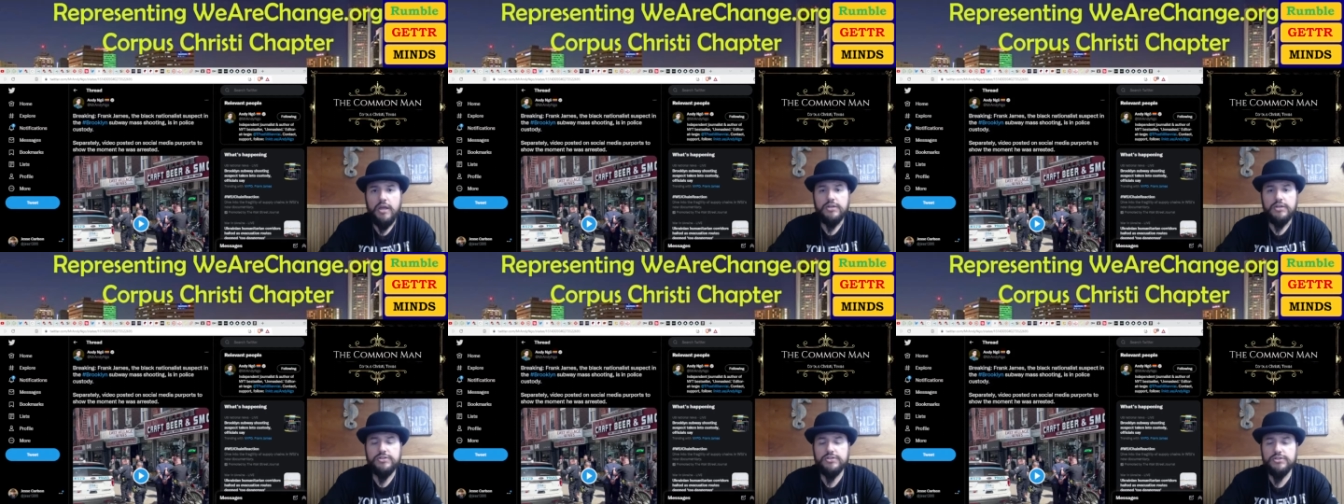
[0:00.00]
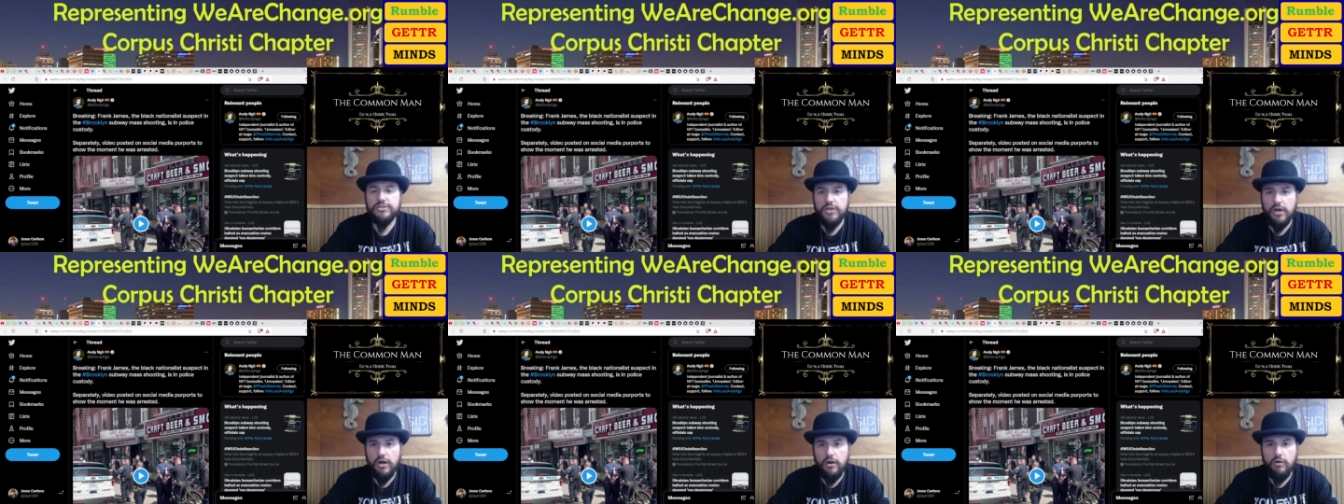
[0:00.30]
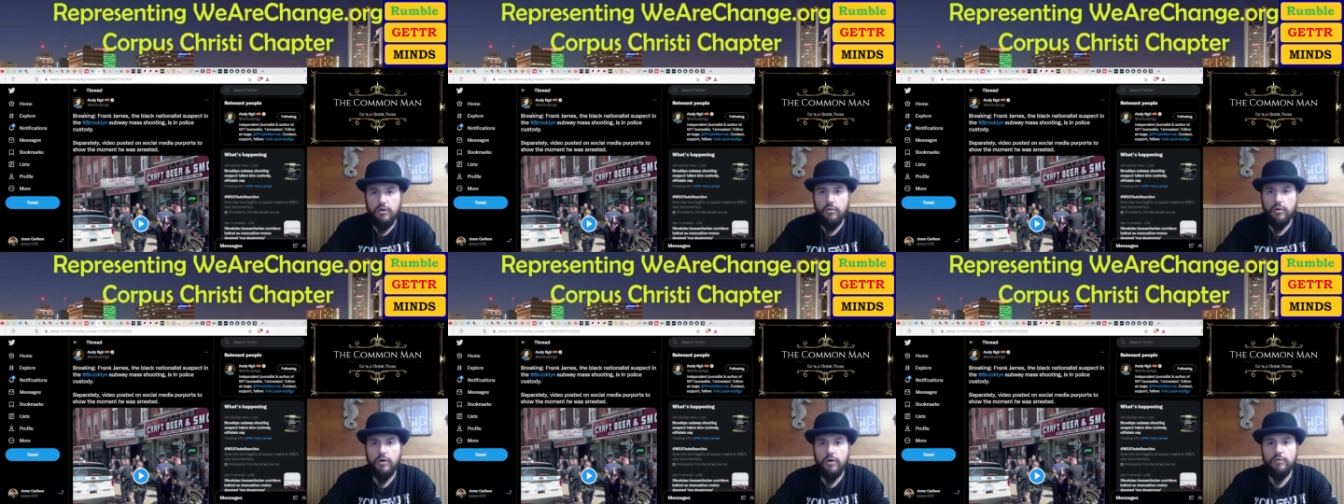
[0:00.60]

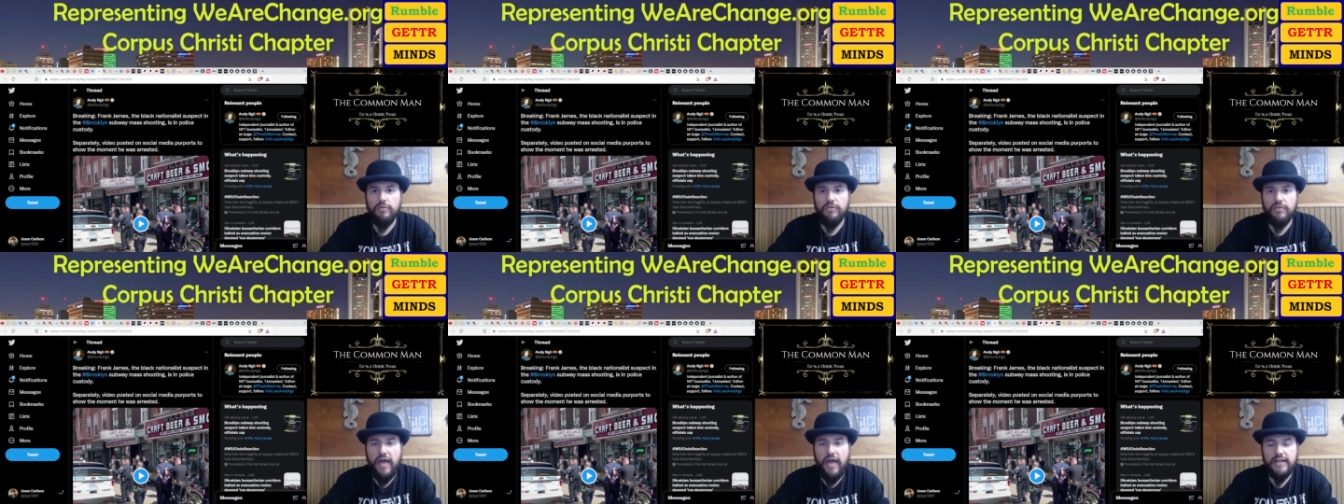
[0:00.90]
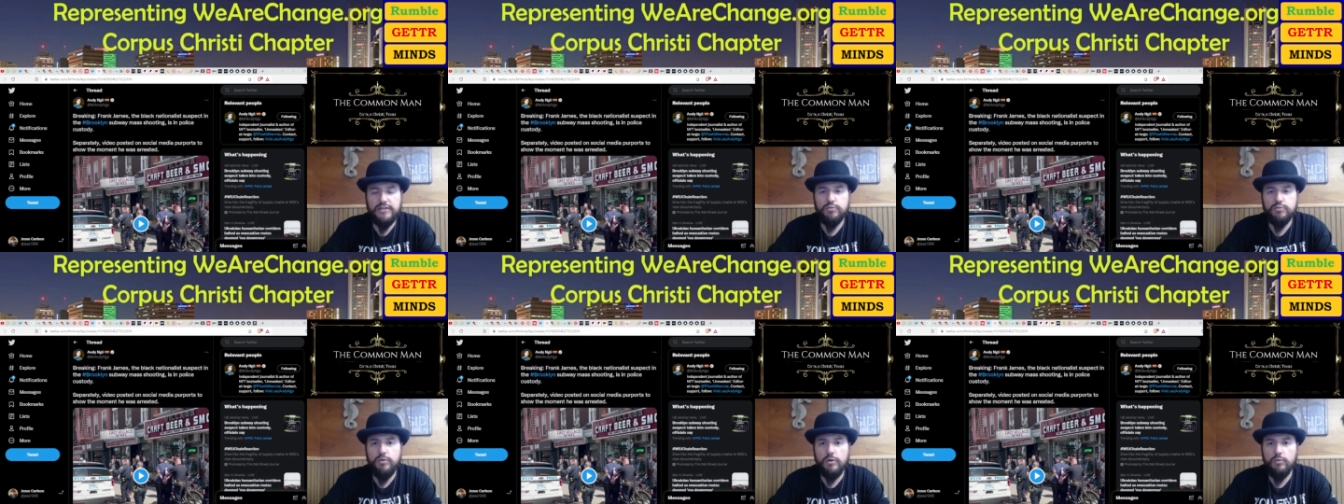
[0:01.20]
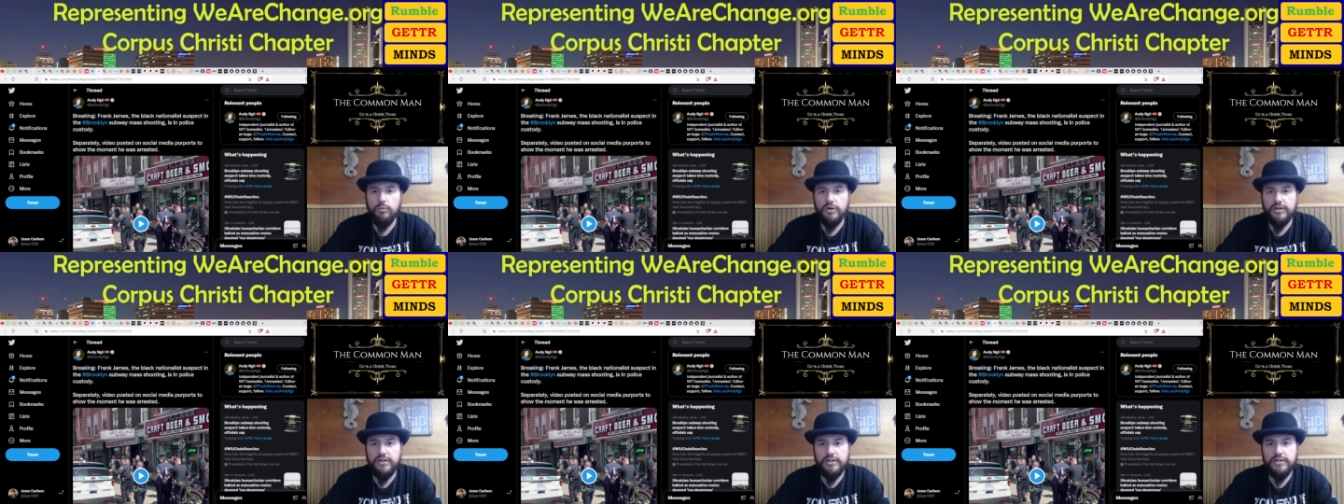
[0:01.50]
So that's
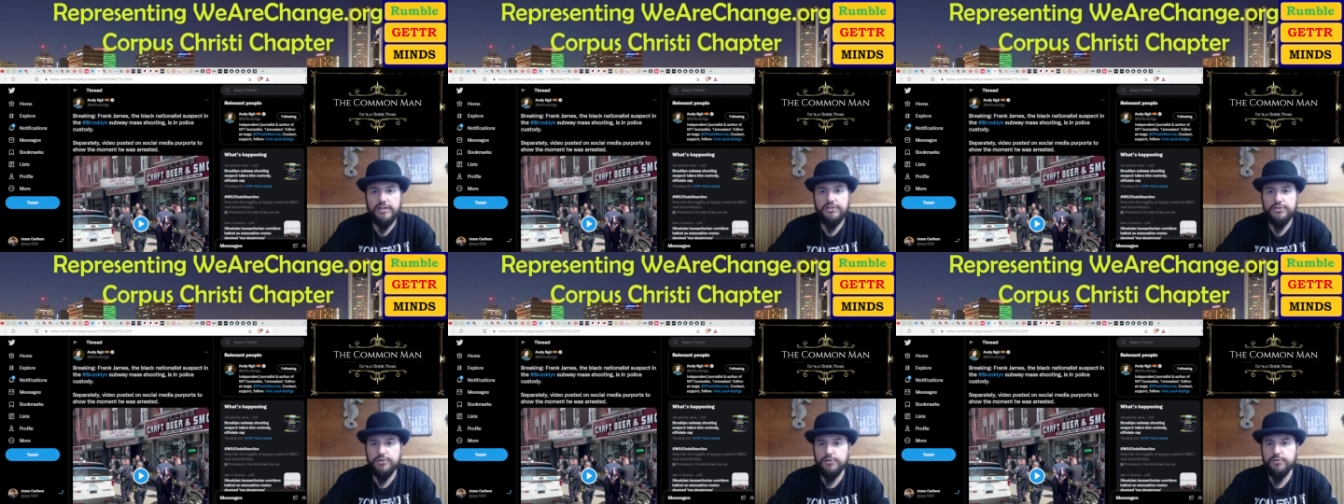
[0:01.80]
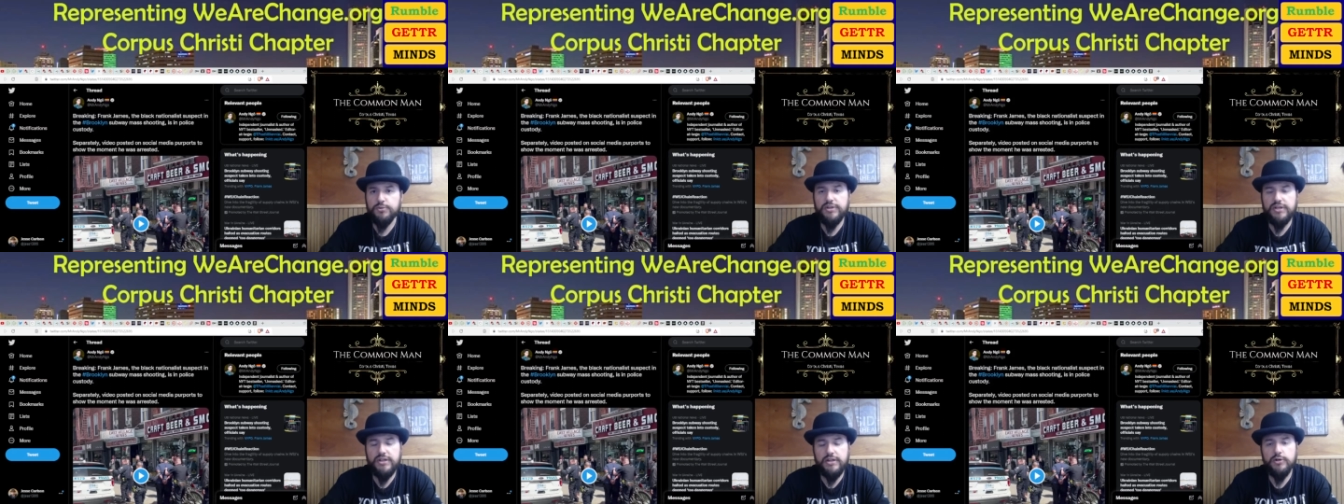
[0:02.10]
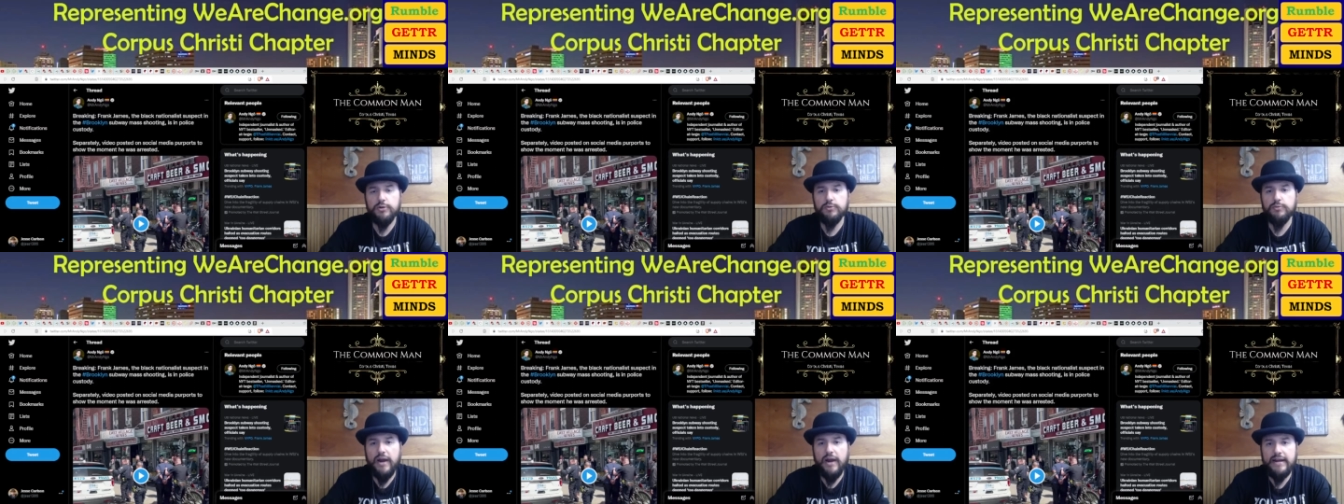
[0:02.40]
what we're going to do
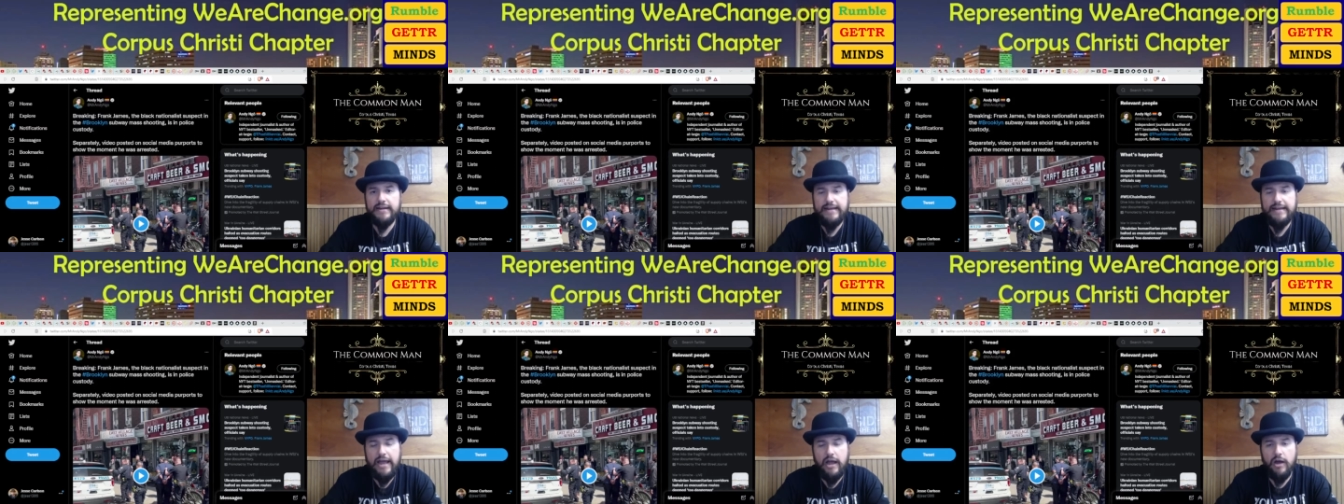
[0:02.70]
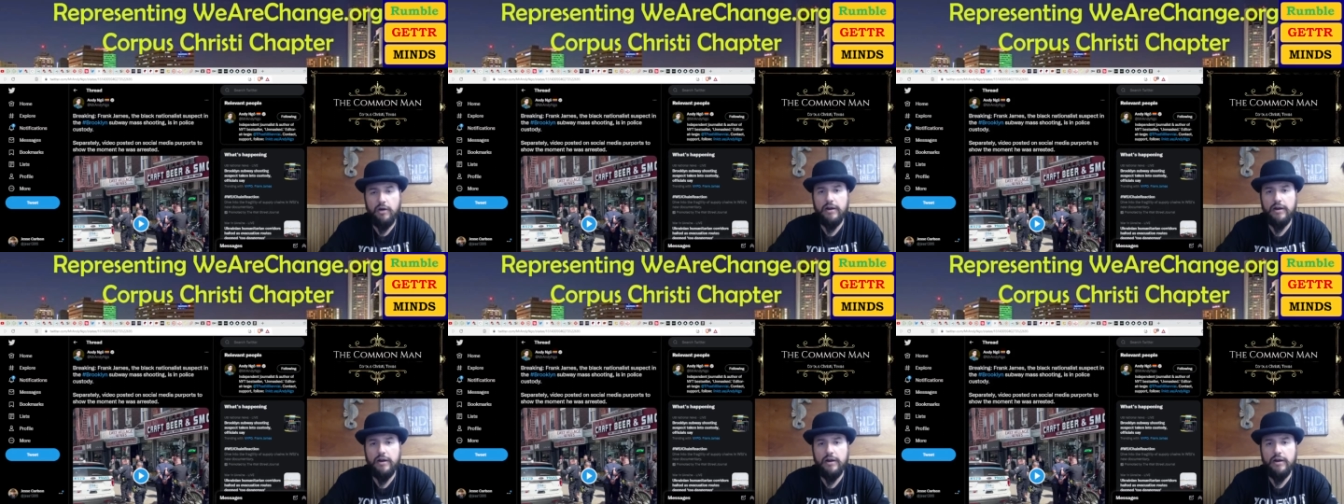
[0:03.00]
here right now.